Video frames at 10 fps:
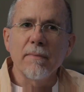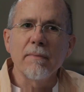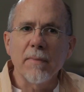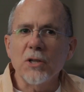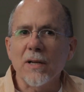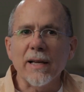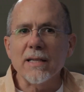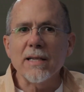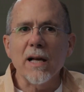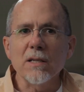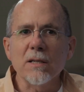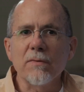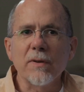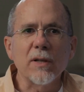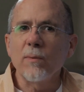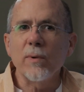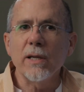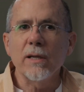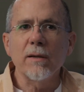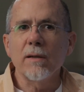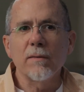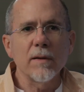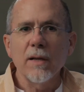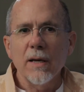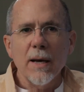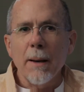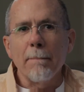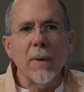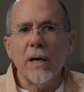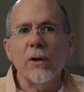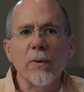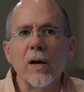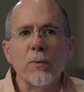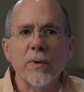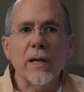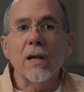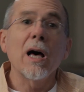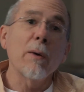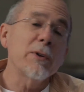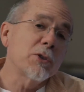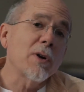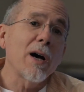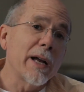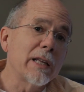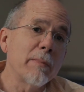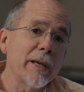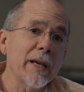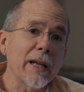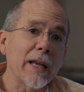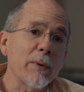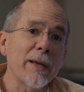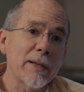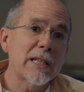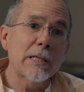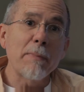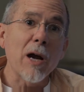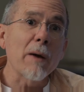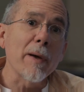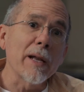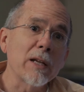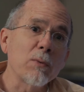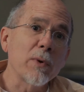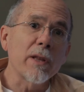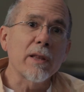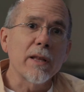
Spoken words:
much like it sounded in the film. We didn't monkey around with it a lot. We tried in the beginning. We experimented with